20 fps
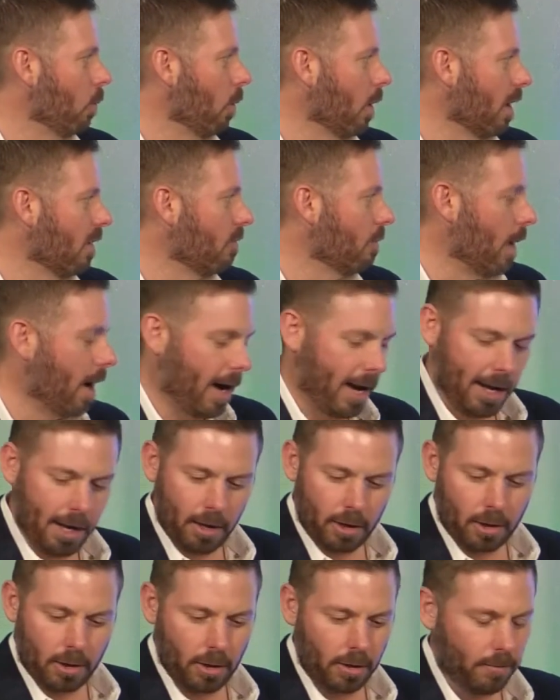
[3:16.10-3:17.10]
one of
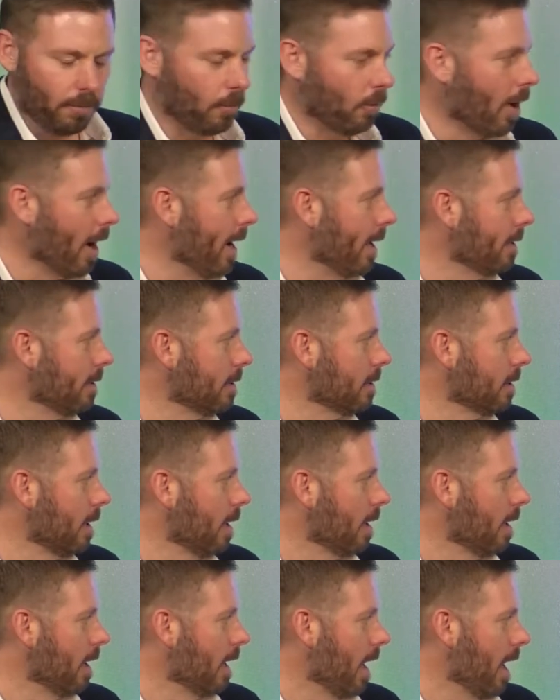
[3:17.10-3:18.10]
my good friends
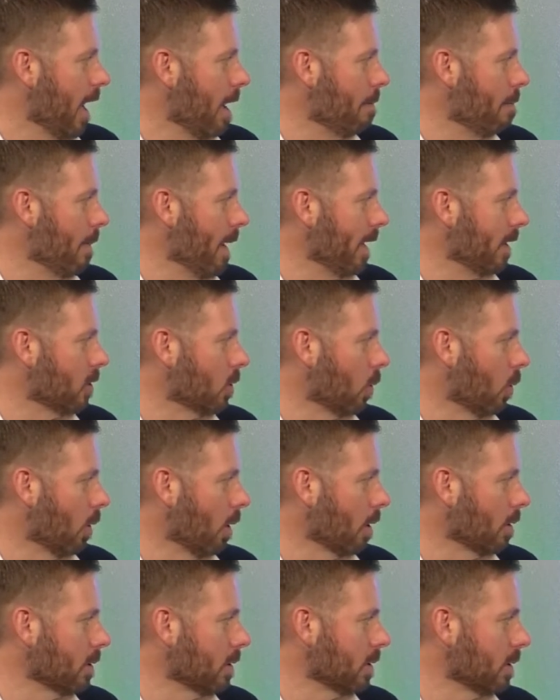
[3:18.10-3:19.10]
and
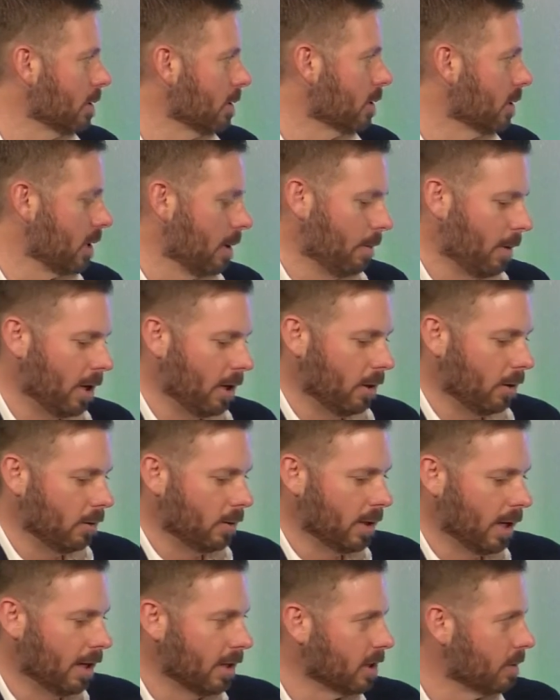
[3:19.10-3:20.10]
mentors, somebody who
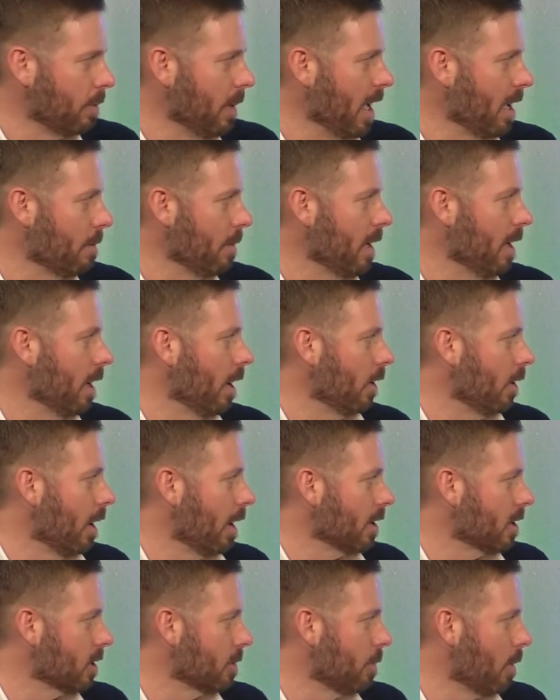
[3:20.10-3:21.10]
does make me a
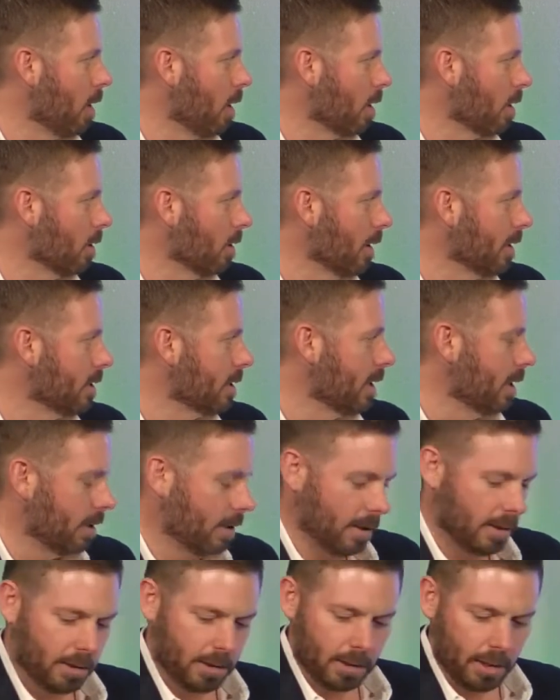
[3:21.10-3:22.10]
lot smarter. Let's
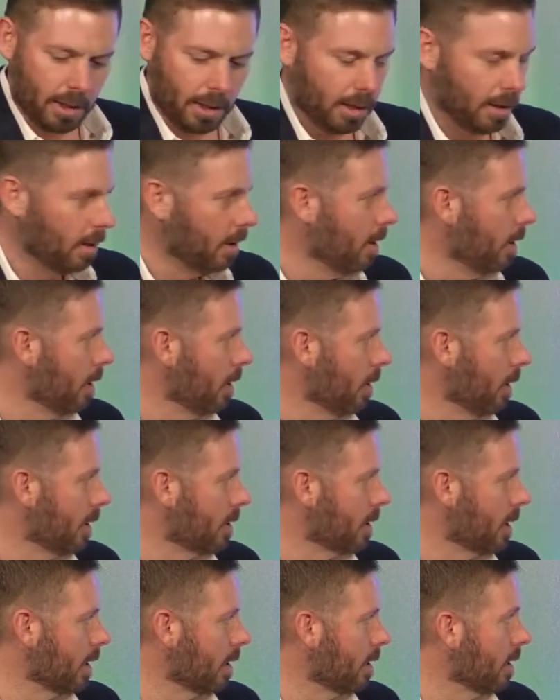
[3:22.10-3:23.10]
get this up
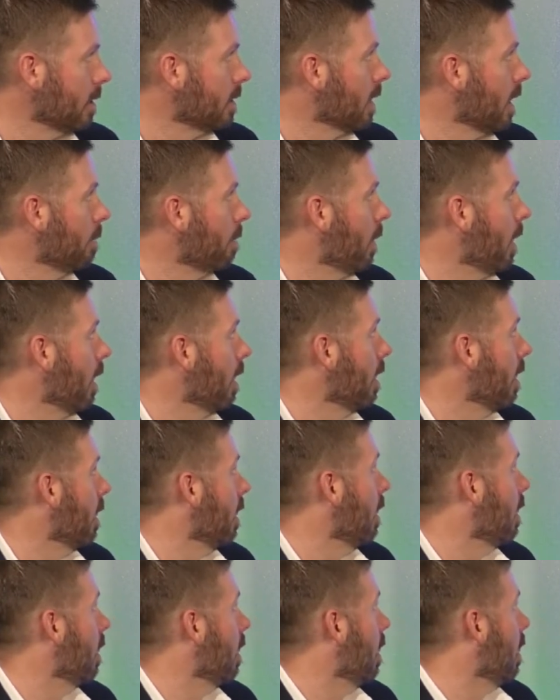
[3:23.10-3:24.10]
on
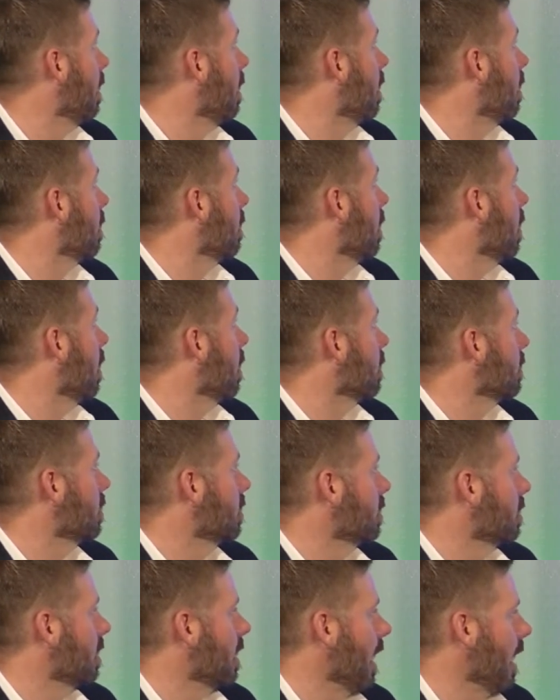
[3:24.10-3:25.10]
our
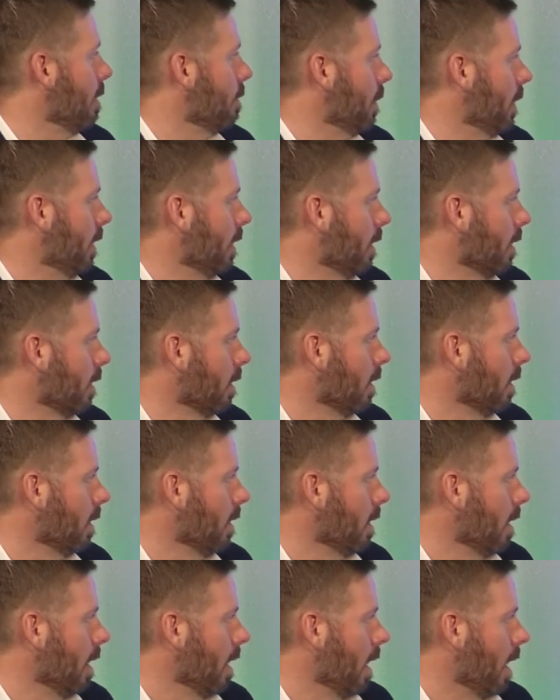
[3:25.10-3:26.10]
Skype here.
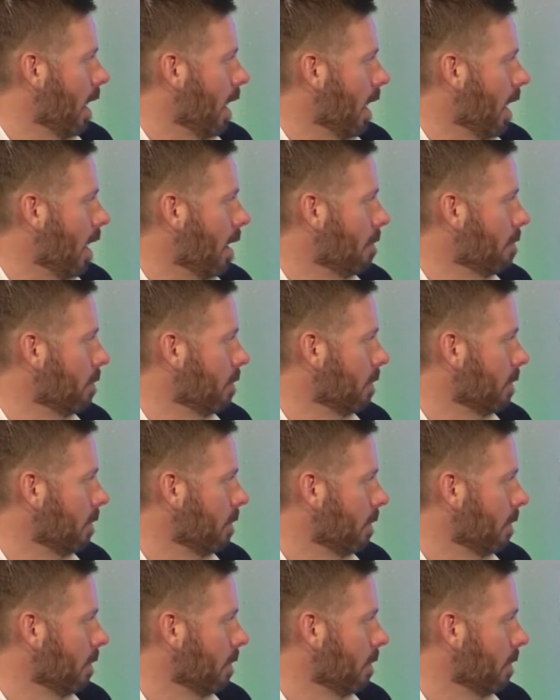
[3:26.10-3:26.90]
I